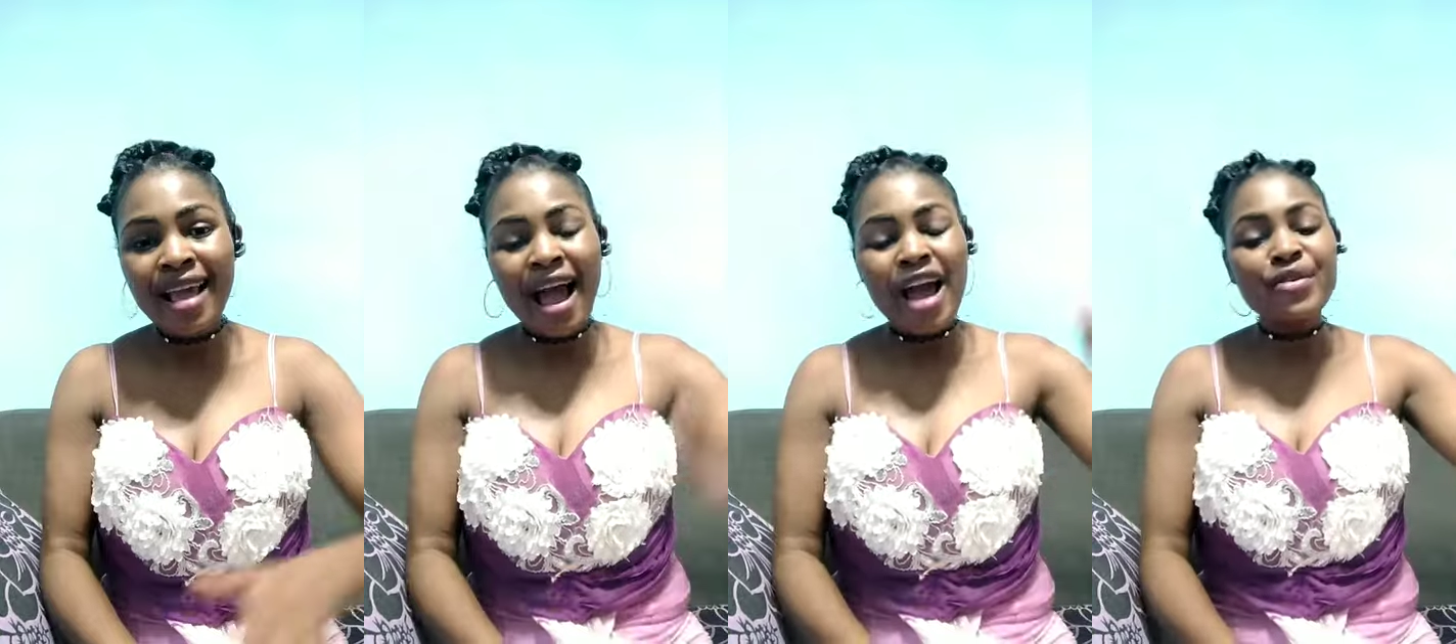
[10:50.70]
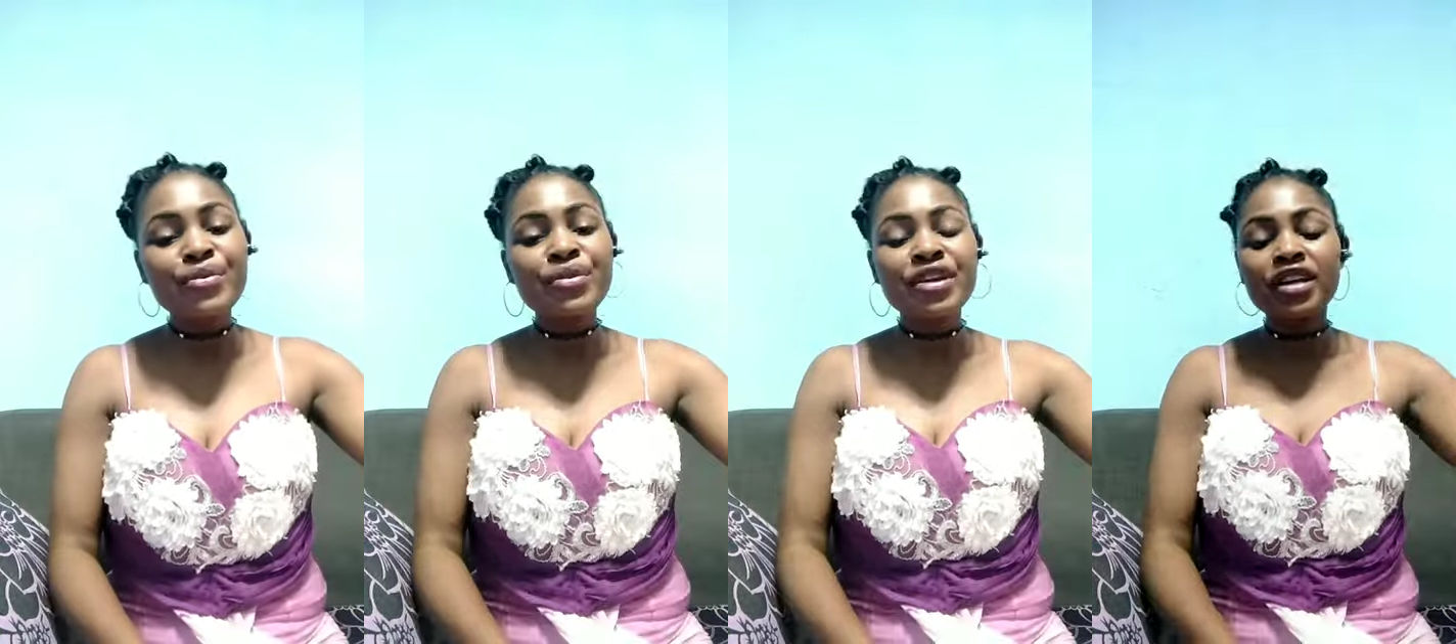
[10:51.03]
and
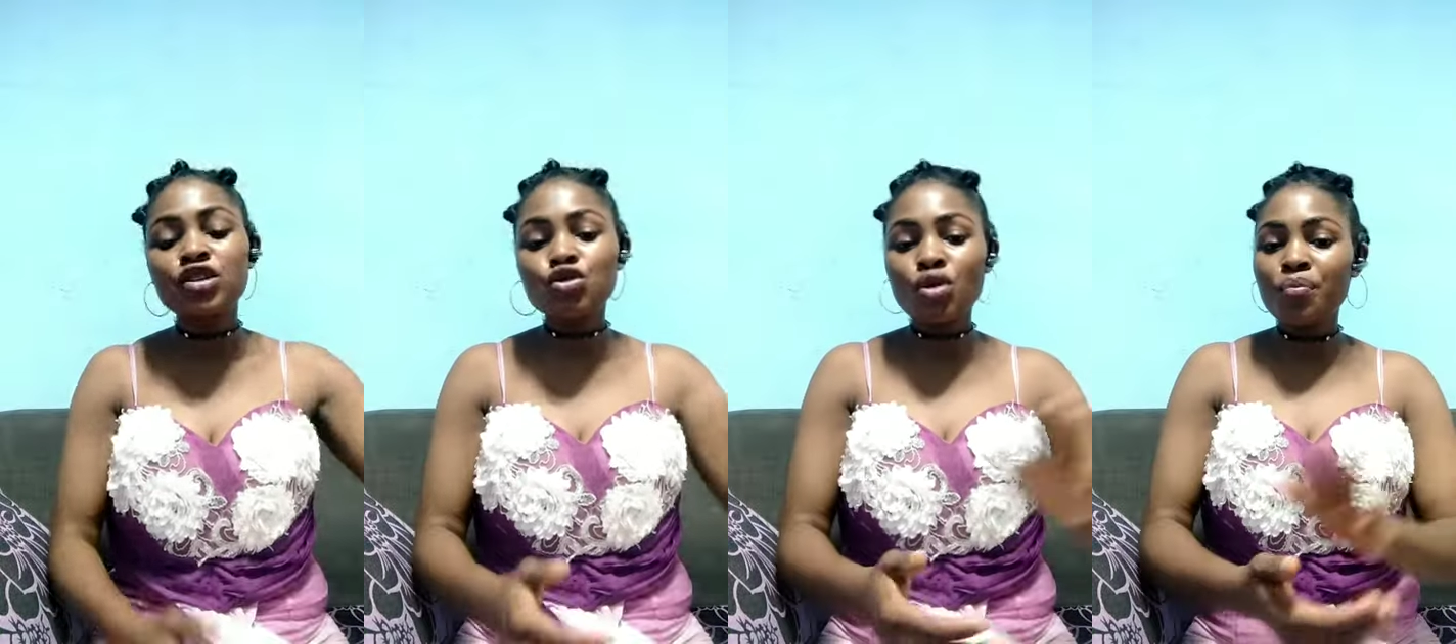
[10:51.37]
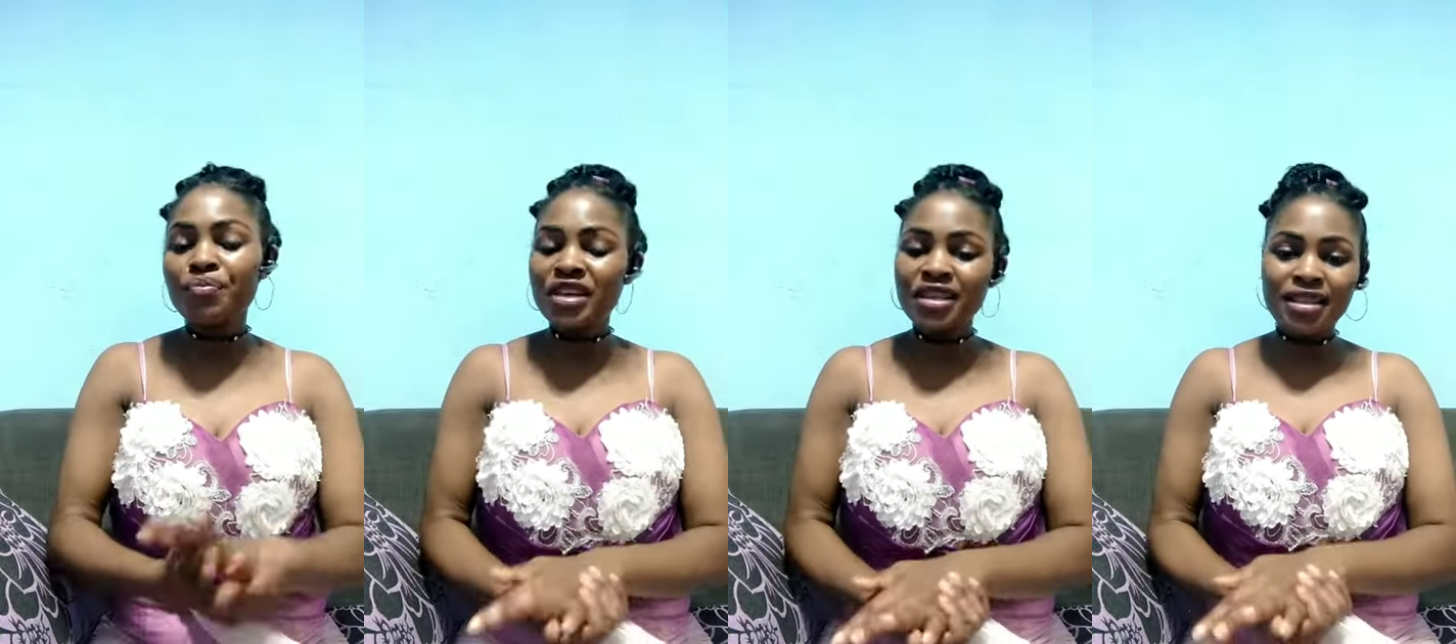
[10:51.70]
you get
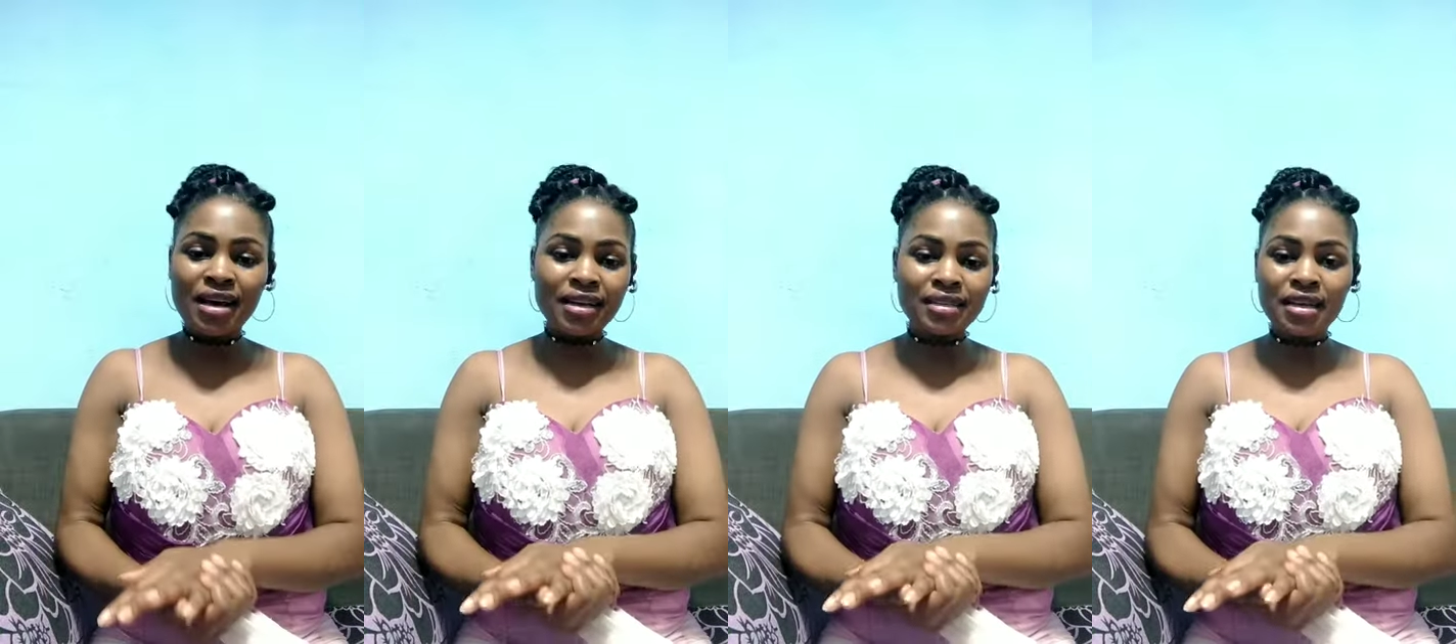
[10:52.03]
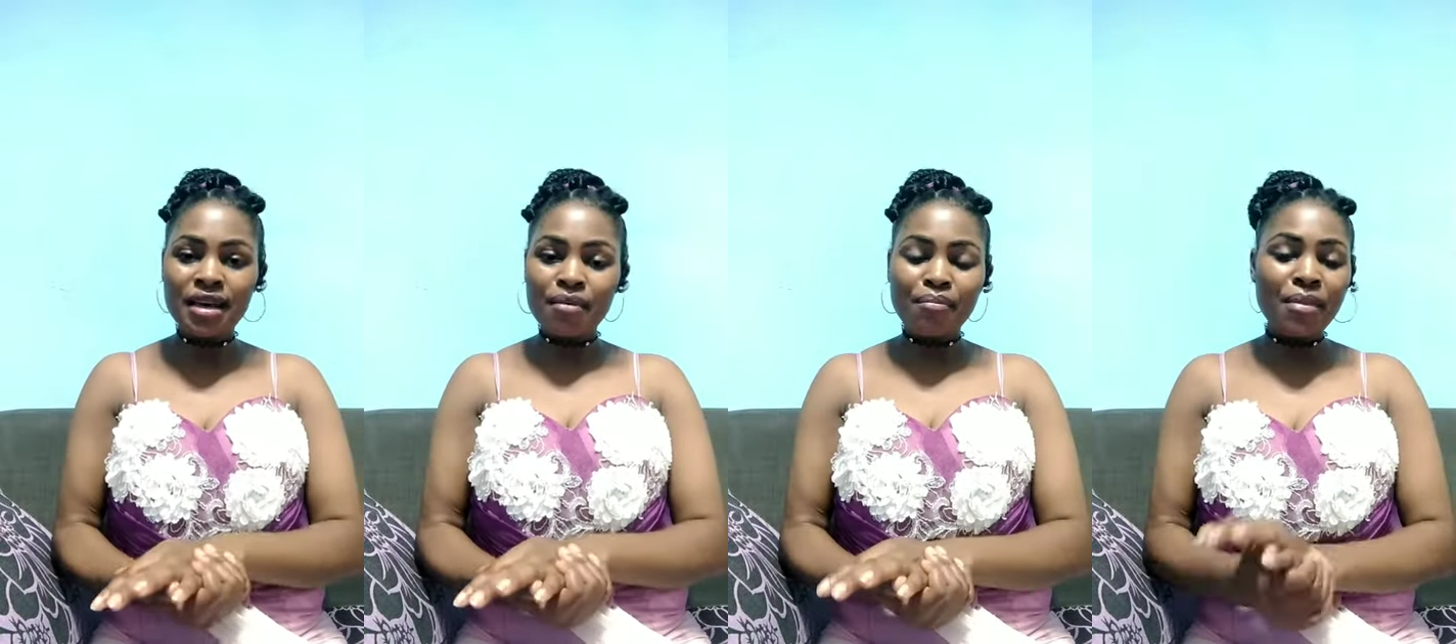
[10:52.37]
something that
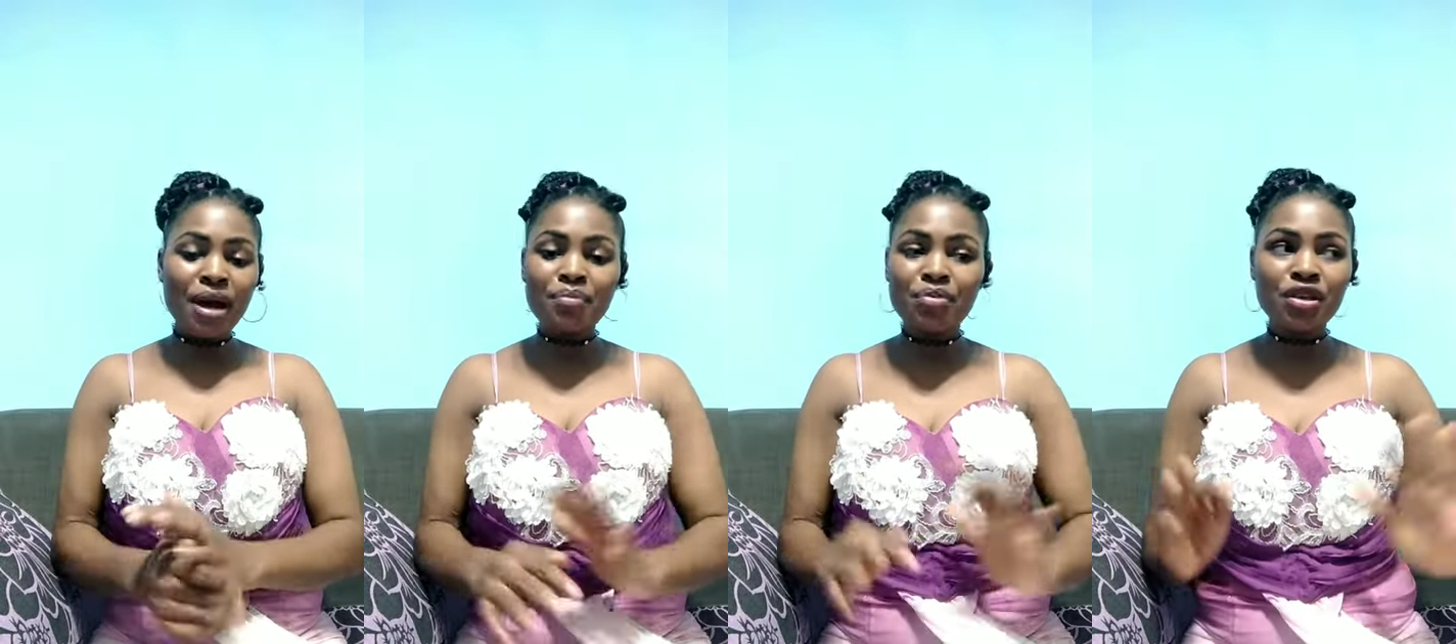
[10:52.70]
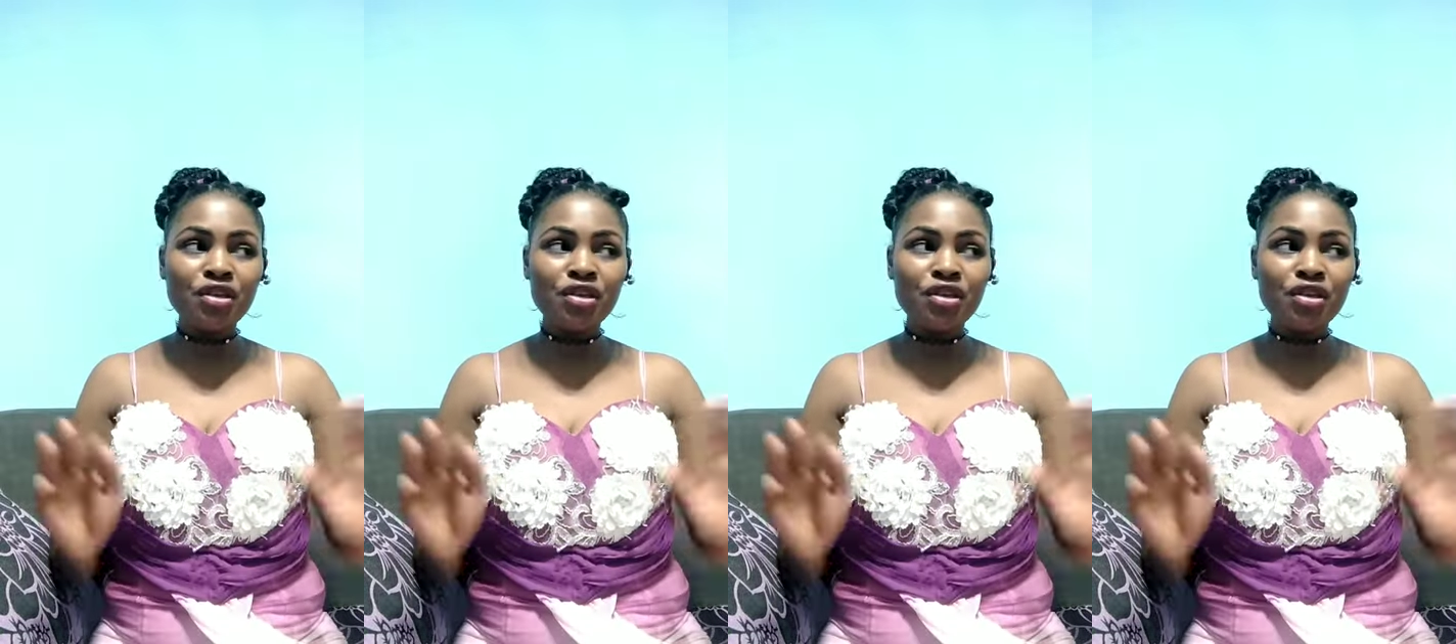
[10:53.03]
might be,